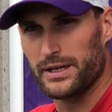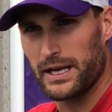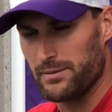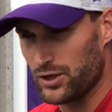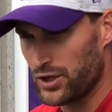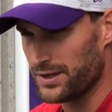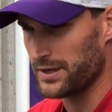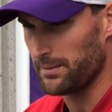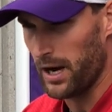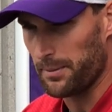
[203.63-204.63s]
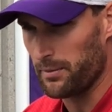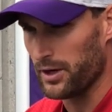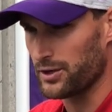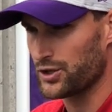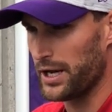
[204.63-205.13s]
it gave me a chance to get my
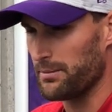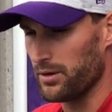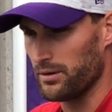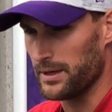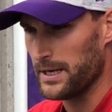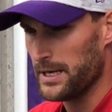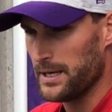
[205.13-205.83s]
hyperbaric chamber and